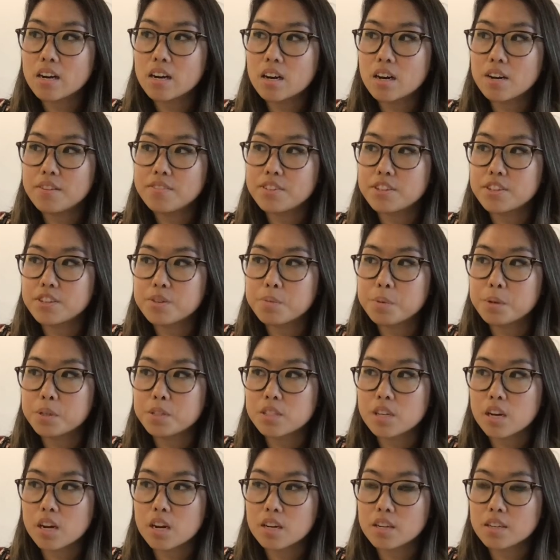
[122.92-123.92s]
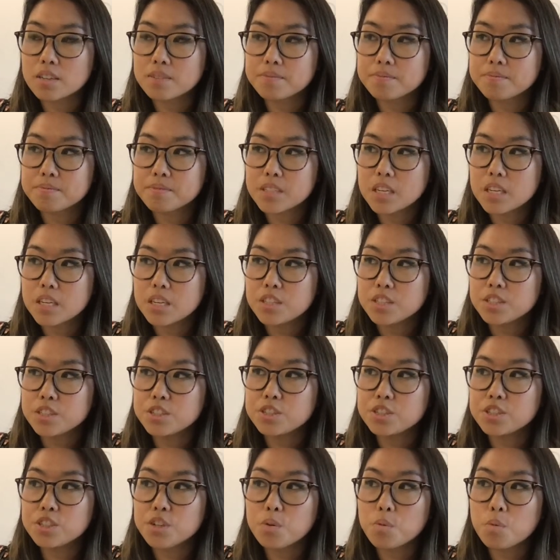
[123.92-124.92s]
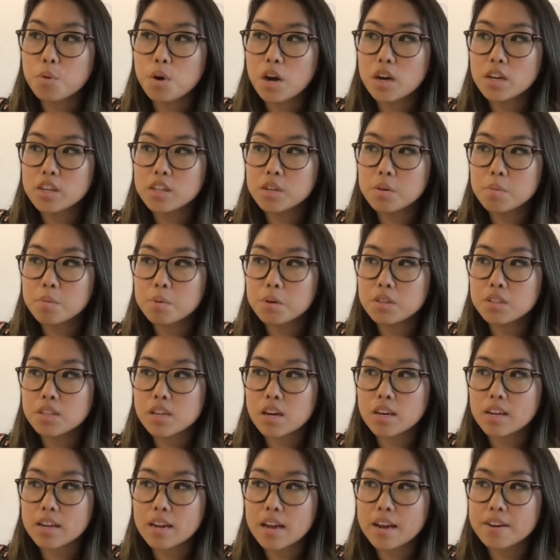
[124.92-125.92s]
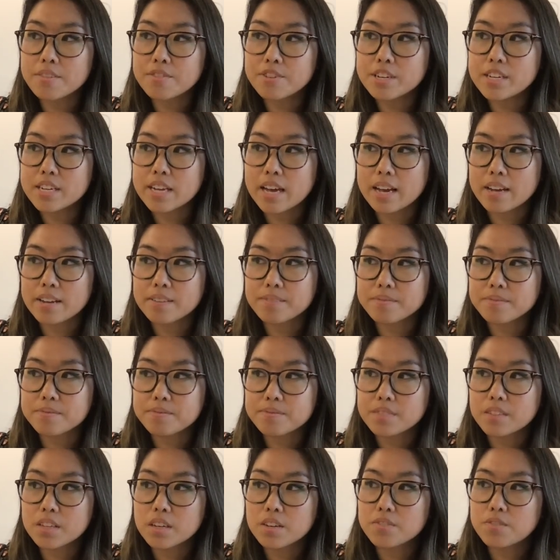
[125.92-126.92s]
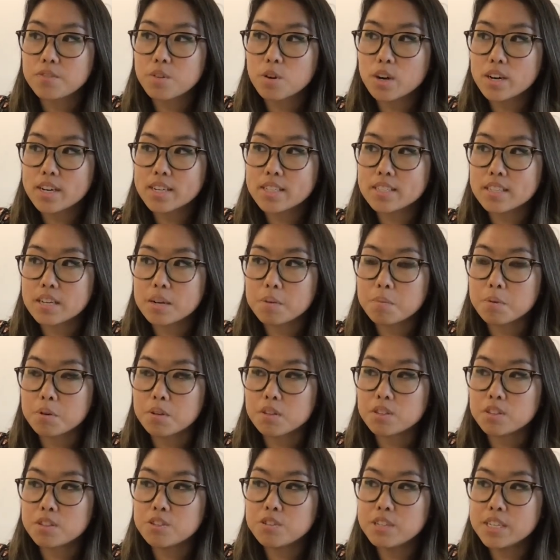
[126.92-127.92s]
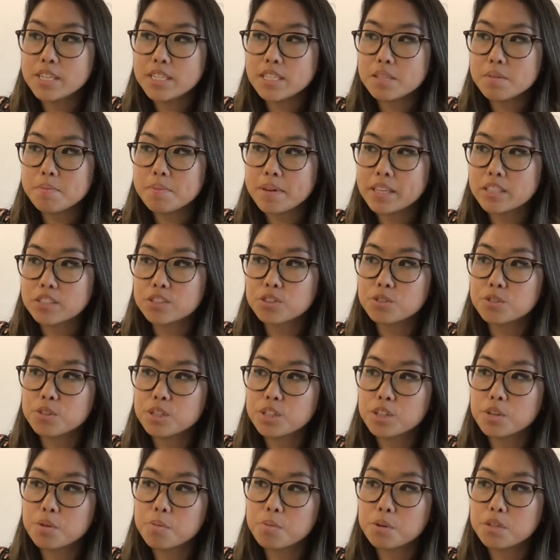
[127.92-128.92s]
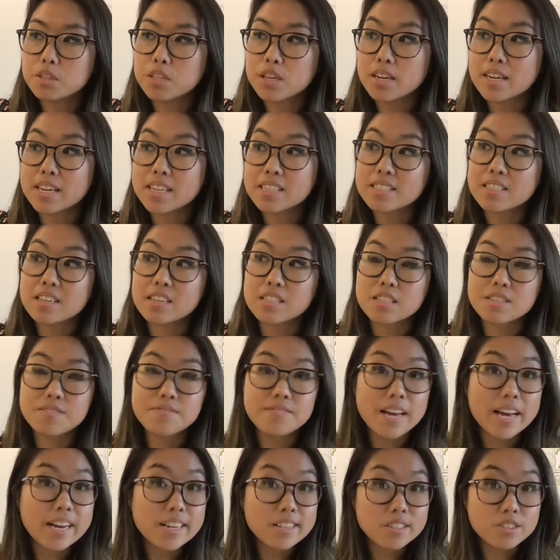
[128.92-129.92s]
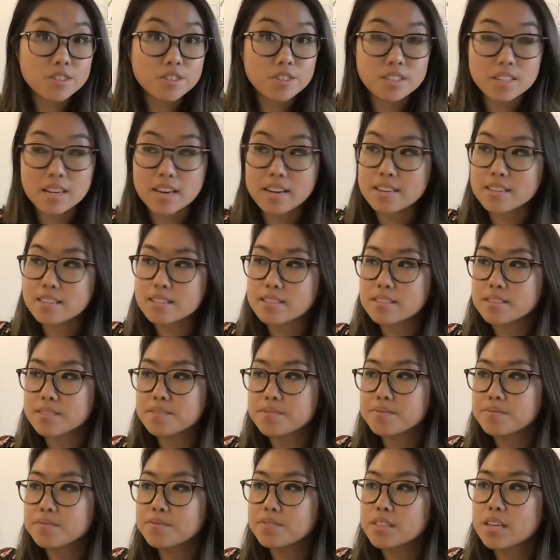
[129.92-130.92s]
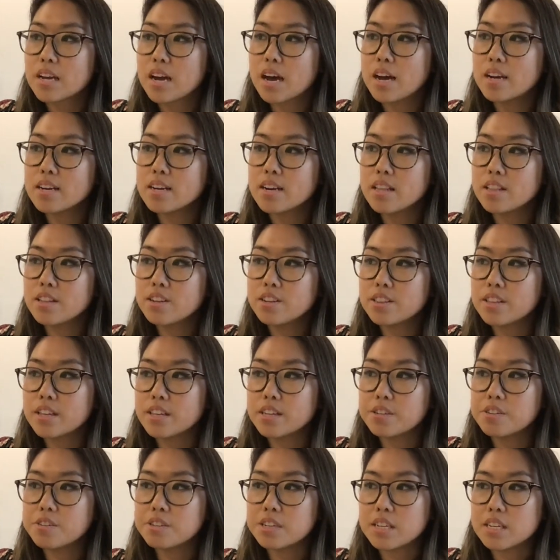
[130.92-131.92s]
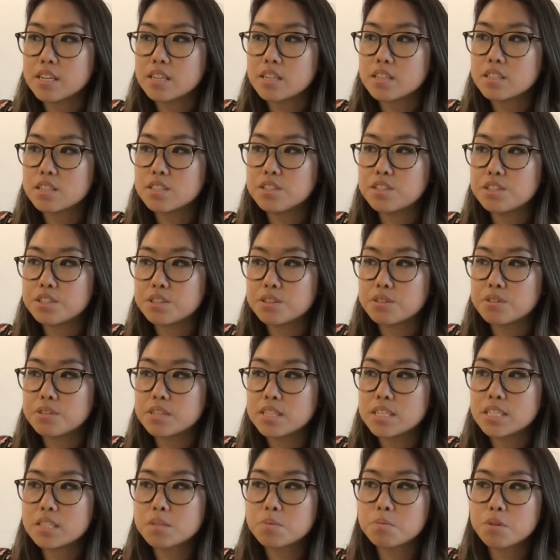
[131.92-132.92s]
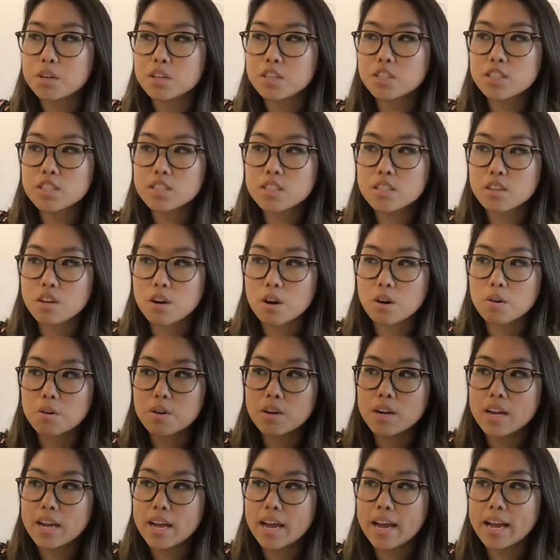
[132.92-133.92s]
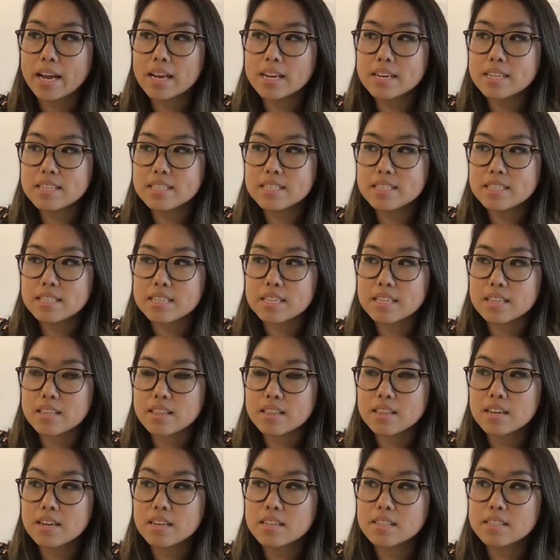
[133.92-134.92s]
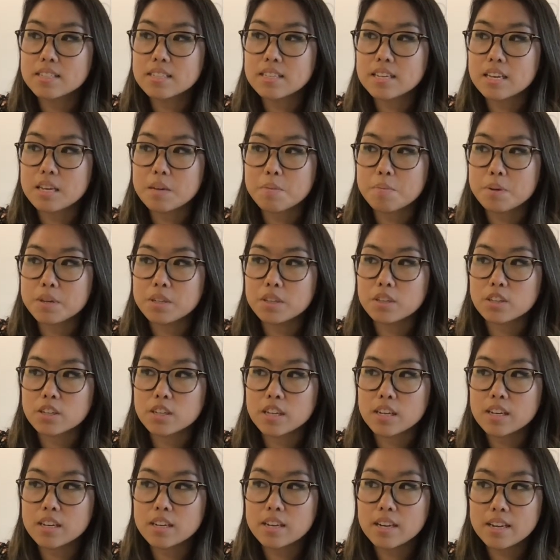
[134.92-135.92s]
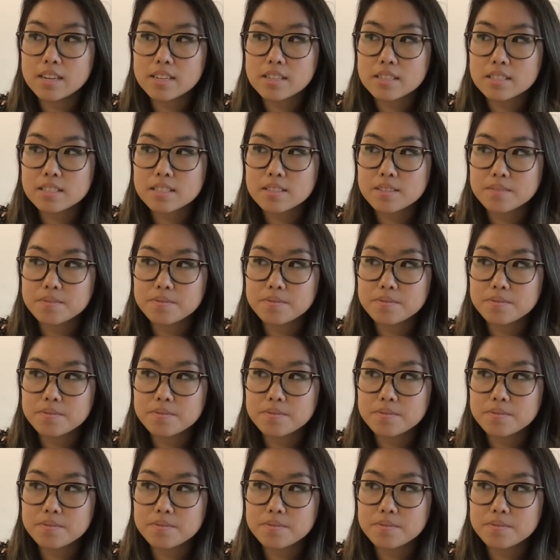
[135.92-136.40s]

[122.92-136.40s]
of your bulldog. You should walk your bulldog every day. For example, you need to make sure your bulldog gets lots of exercise. Another thing you need to do is brush its coat and its teeth to keep it looking nice.